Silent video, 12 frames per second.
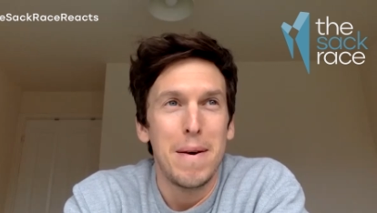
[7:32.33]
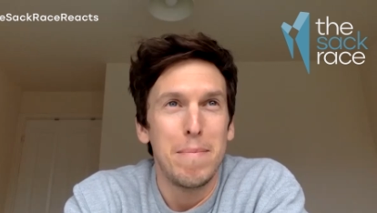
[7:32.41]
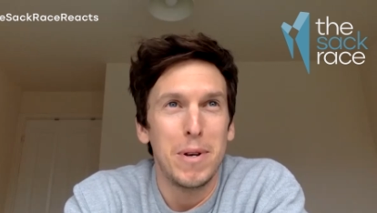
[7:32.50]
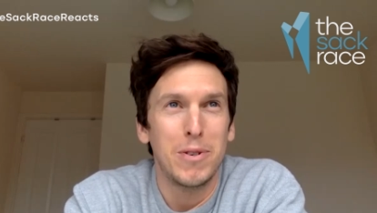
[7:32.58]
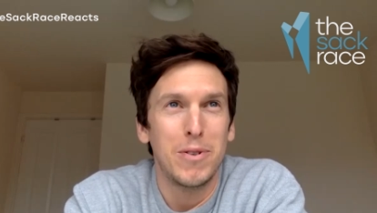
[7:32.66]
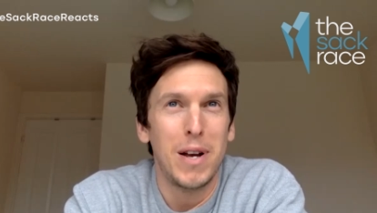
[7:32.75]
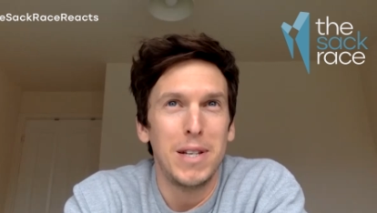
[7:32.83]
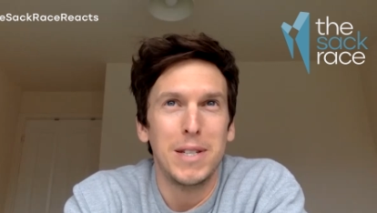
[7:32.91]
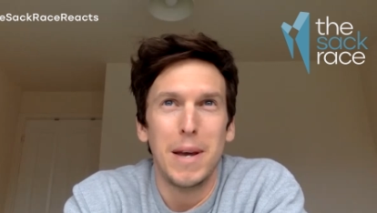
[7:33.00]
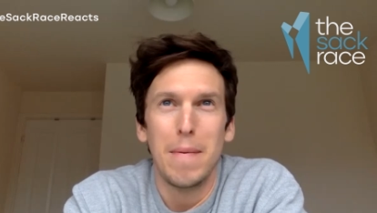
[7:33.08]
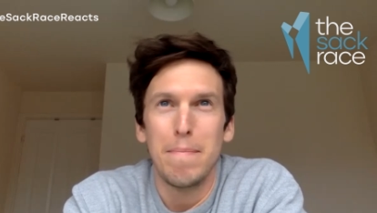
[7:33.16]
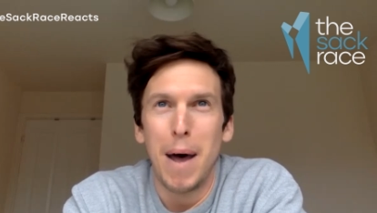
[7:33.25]
But it's great to
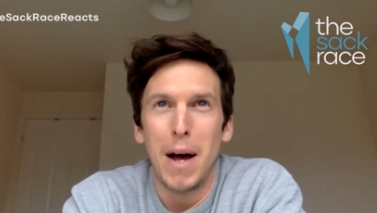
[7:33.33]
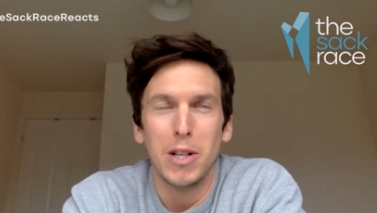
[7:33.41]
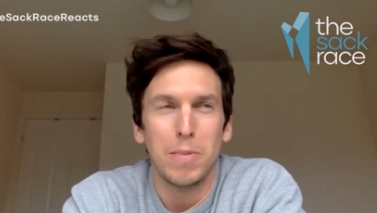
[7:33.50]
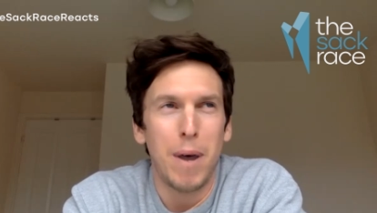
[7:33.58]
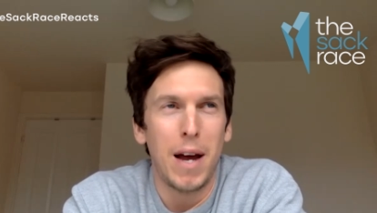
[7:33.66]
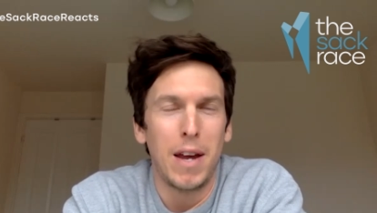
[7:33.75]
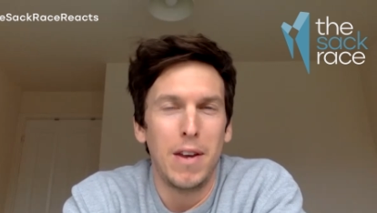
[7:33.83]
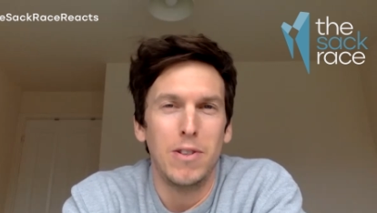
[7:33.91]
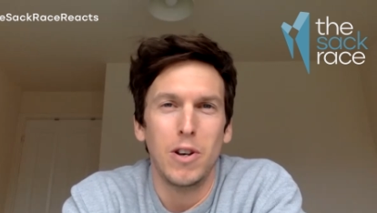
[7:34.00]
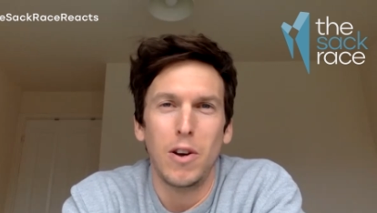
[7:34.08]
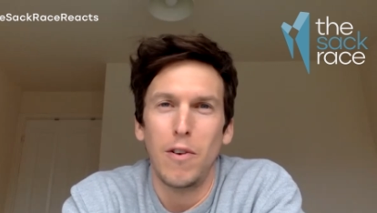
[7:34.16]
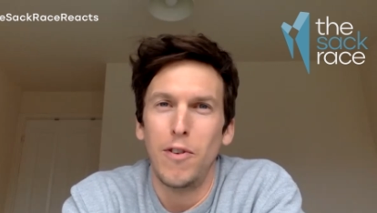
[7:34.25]
see him bounce back. He
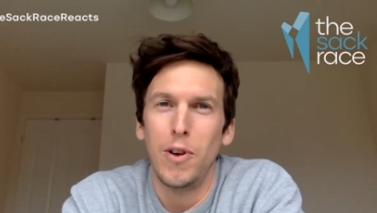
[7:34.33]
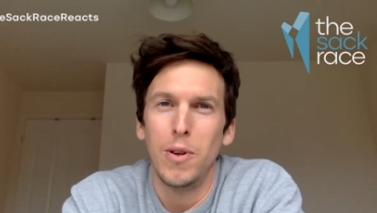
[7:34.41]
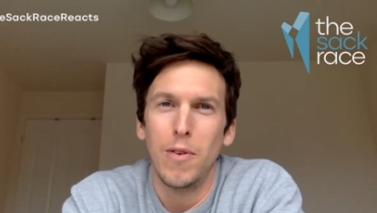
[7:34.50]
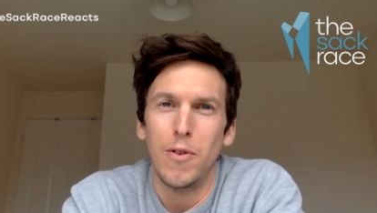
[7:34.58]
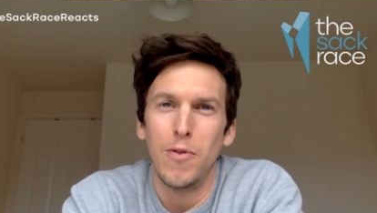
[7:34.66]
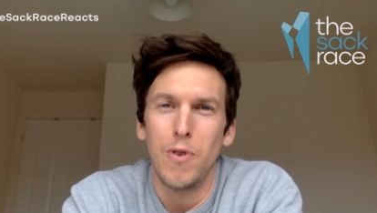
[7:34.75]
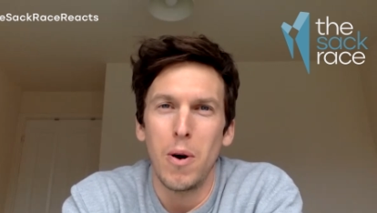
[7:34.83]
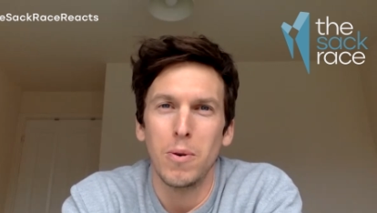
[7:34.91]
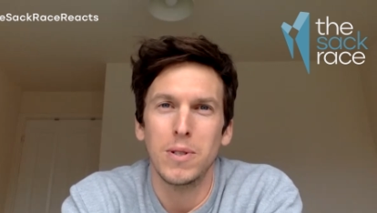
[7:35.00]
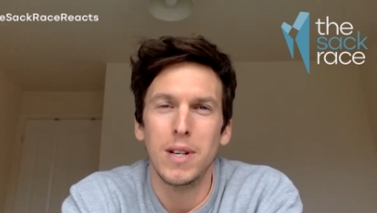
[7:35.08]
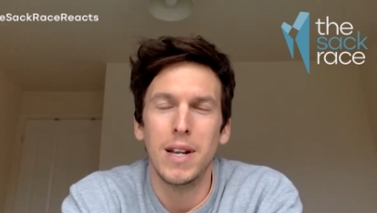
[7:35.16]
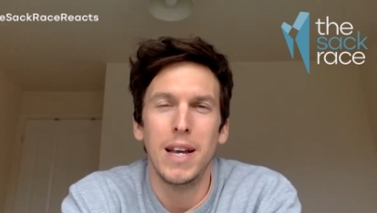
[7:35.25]
took a few different
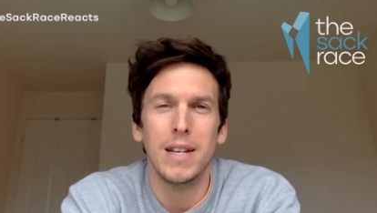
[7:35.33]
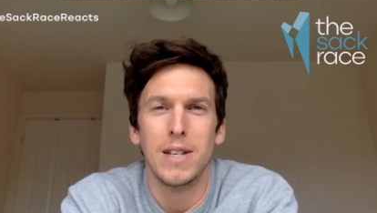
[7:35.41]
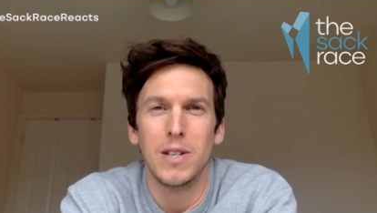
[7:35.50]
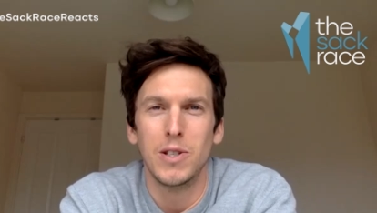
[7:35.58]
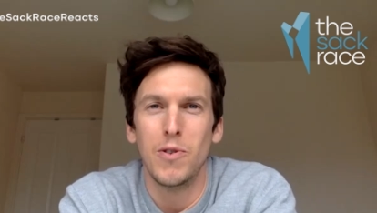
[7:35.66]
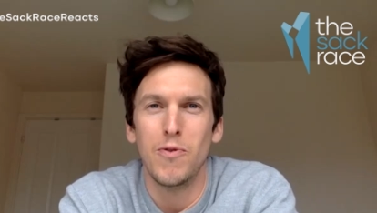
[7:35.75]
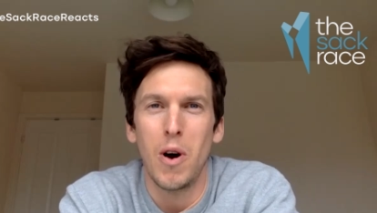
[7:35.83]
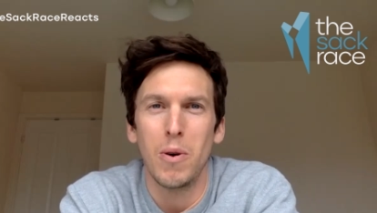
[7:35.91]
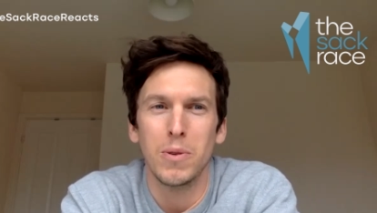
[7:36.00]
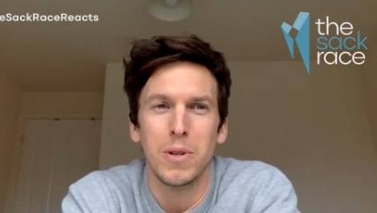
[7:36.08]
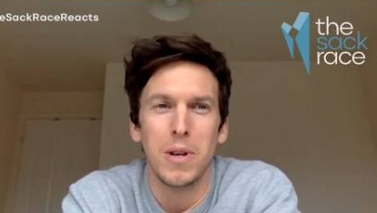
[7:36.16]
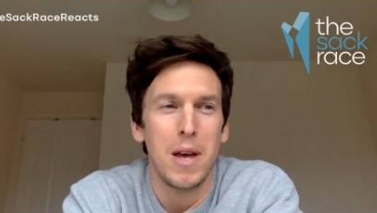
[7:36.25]
roles in the assistant
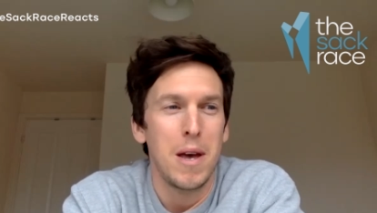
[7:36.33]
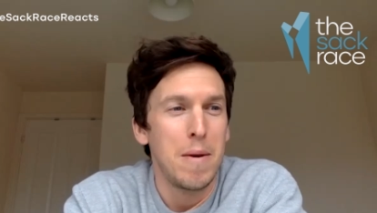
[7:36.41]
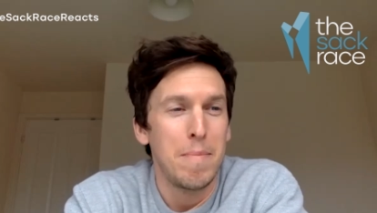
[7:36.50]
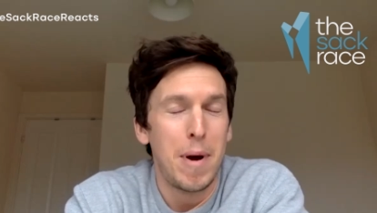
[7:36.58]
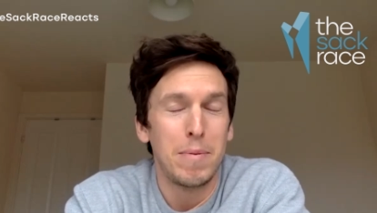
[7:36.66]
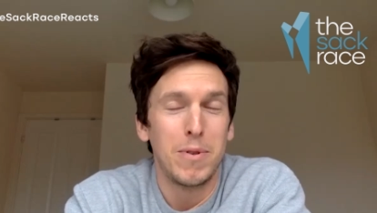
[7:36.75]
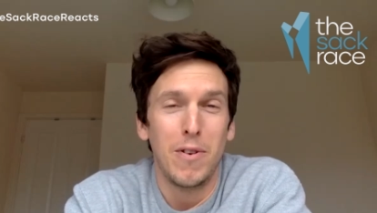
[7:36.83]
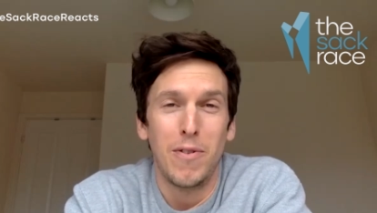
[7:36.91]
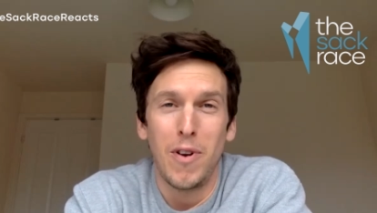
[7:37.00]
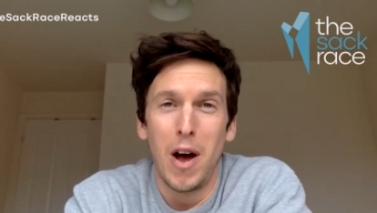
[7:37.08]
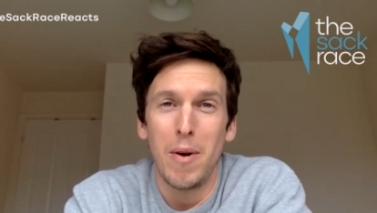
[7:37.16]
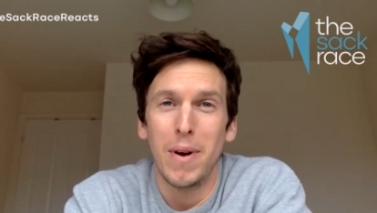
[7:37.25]
roles. But
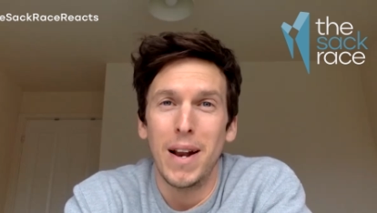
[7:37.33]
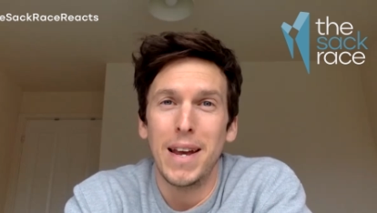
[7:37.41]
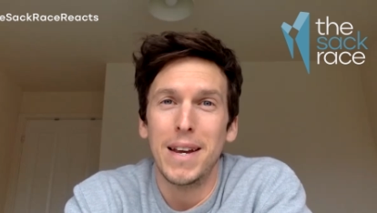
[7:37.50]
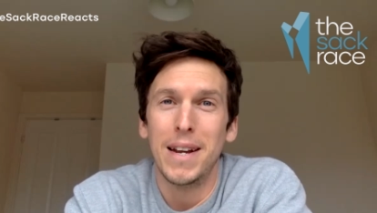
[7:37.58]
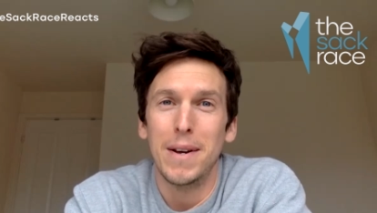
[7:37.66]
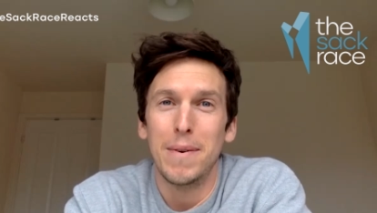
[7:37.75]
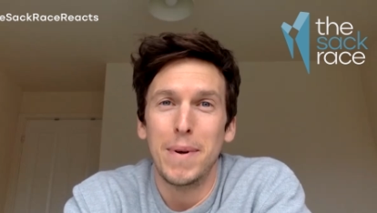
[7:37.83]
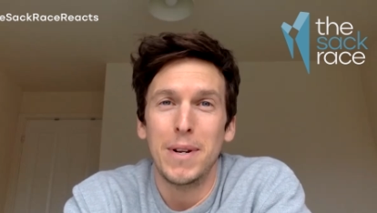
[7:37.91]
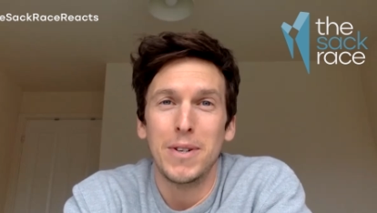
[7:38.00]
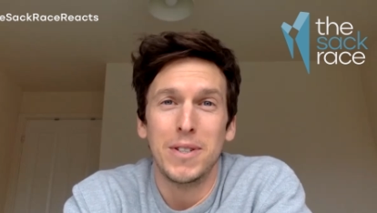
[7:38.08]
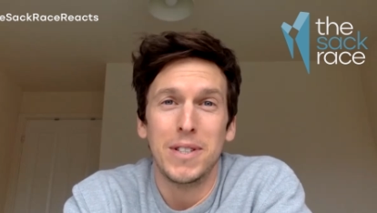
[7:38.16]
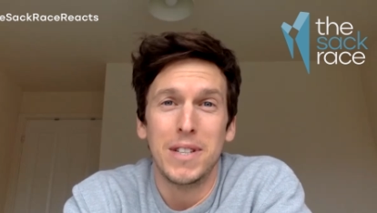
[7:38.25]
absolutely flying with Lincoln. It'll be
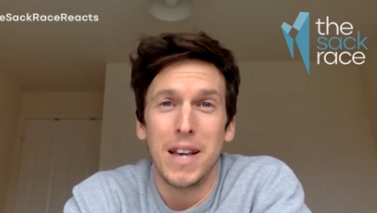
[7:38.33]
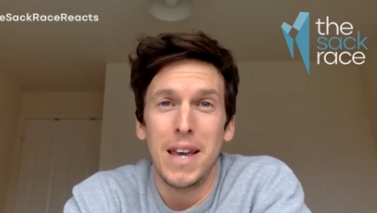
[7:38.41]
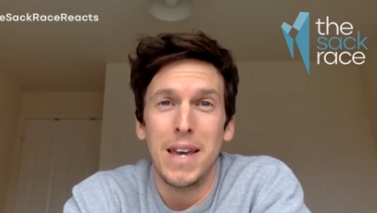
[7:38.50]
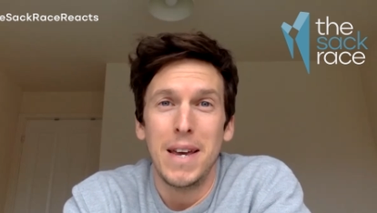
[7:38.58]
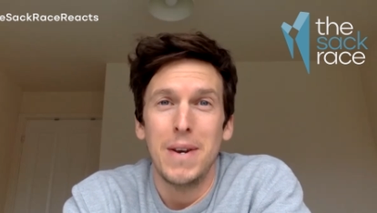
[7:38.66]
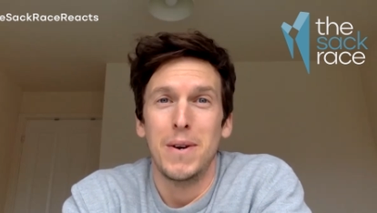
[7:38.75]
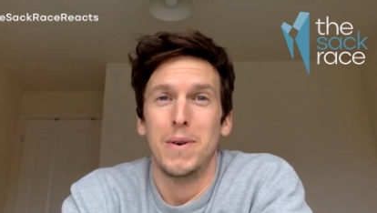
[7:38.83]
interesting to see